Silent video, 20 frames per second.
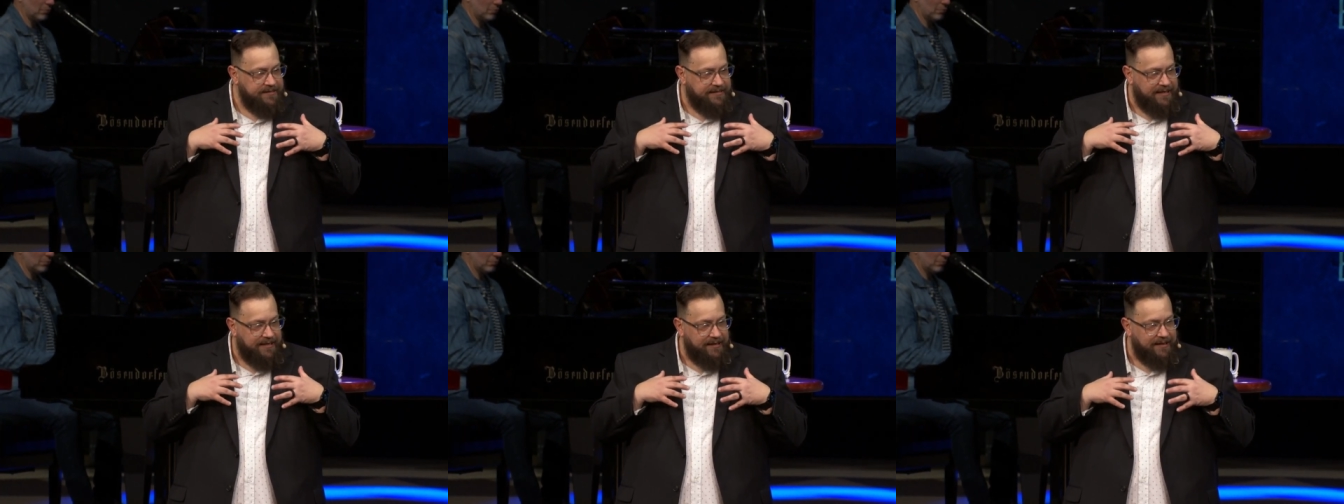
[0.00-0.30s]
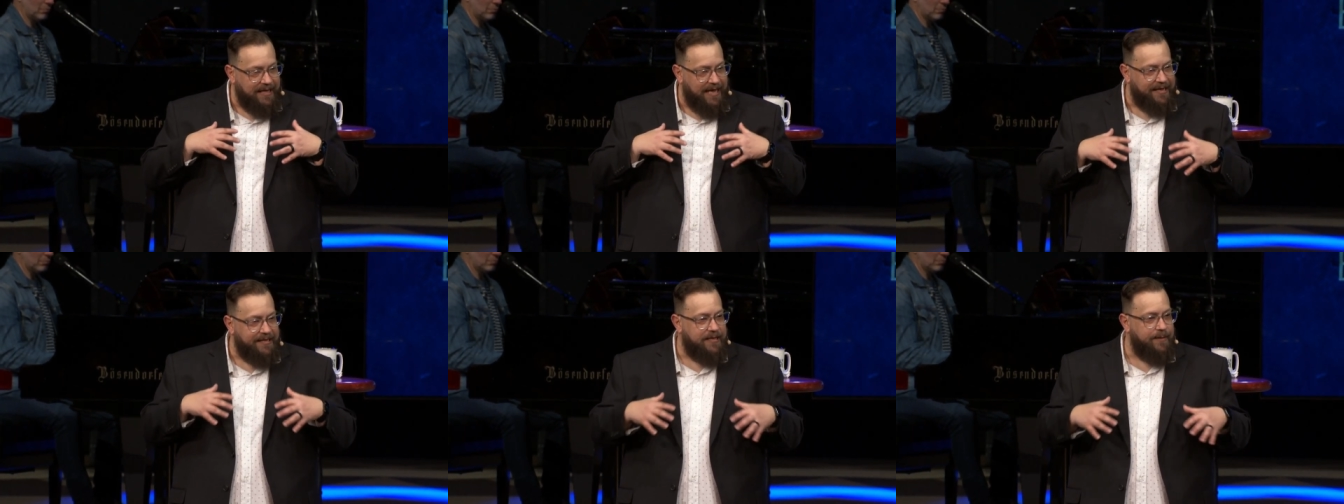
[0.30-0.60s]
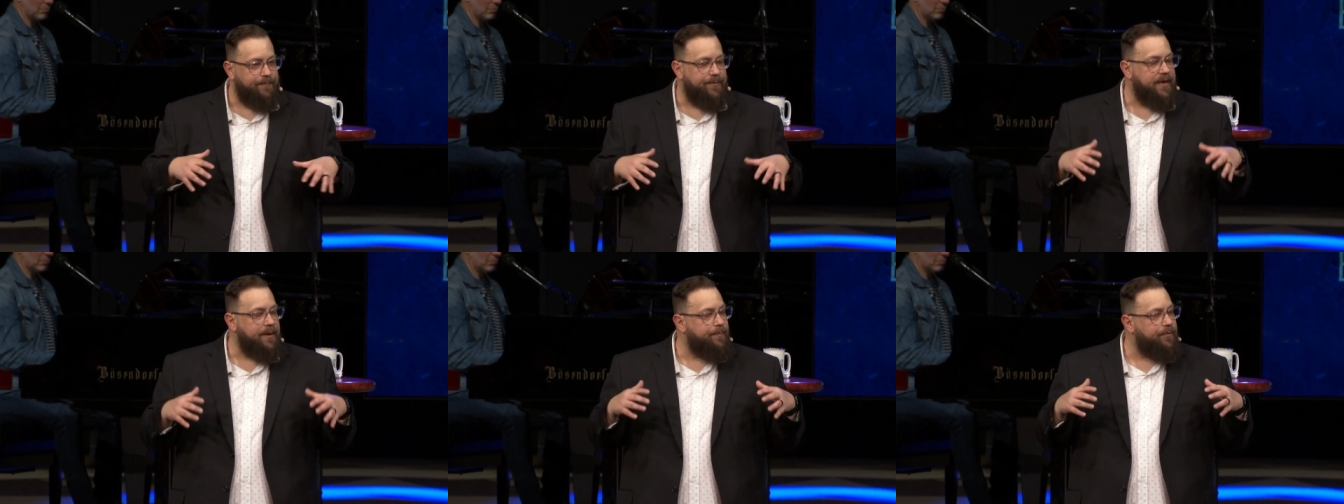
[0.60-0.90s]
to let the
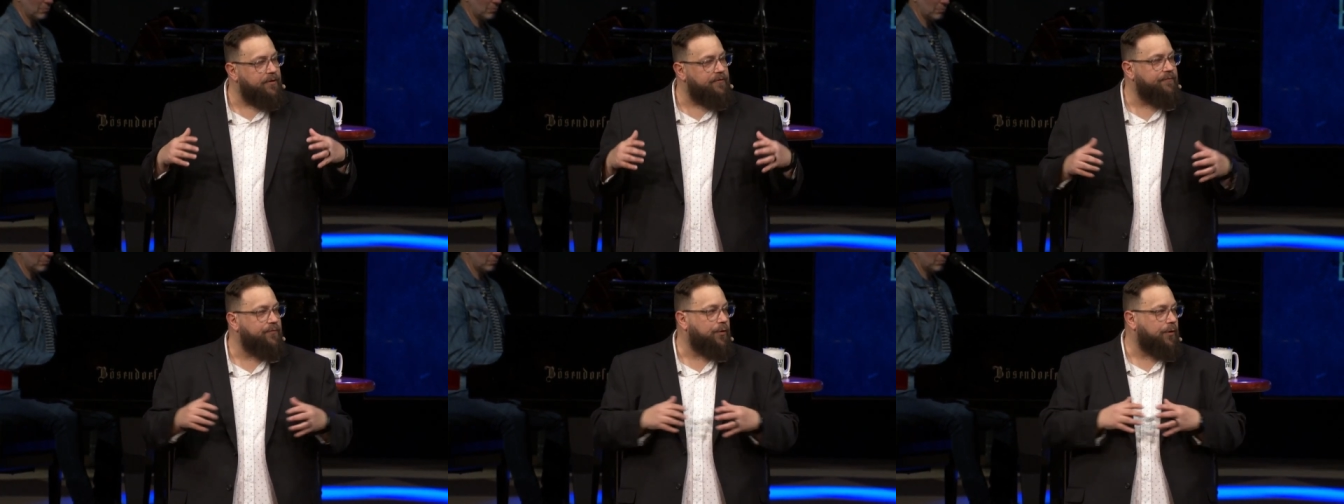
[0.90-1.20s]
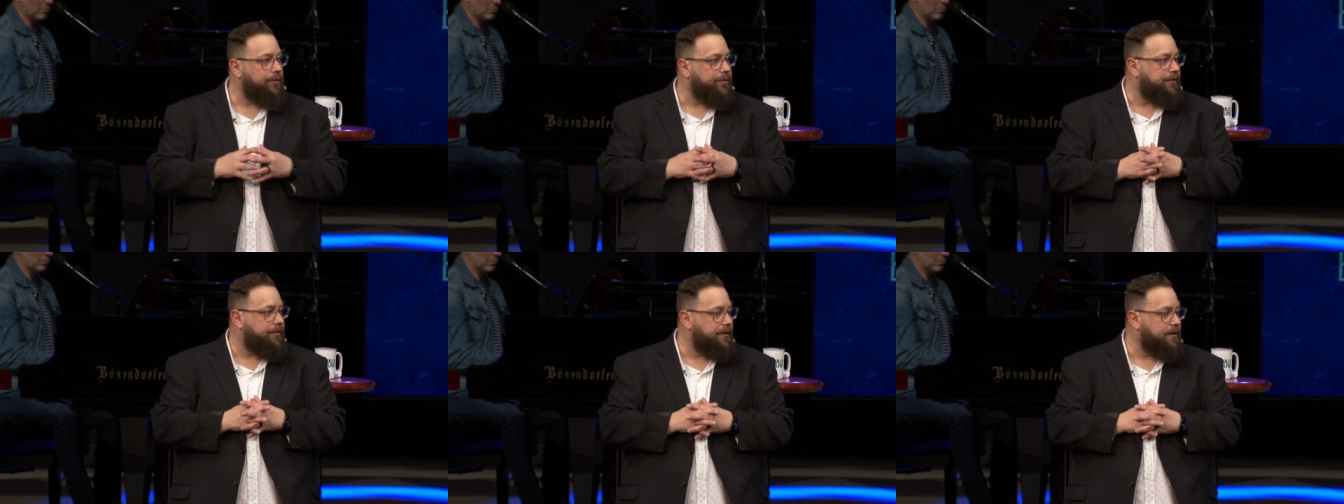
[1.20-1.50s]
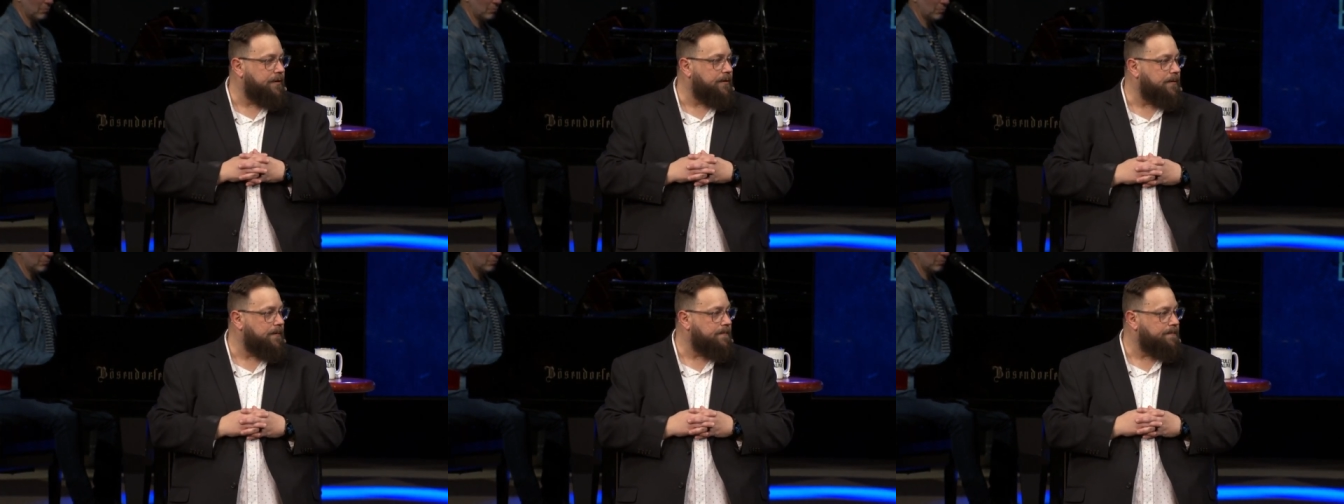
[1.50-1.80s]
people of Northland
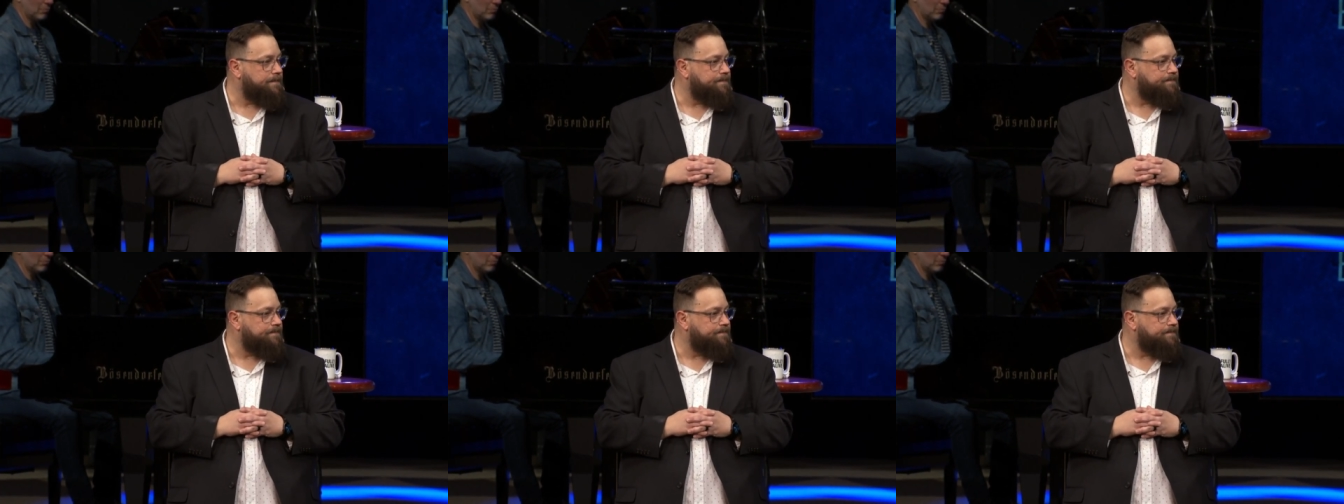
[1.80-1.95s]
know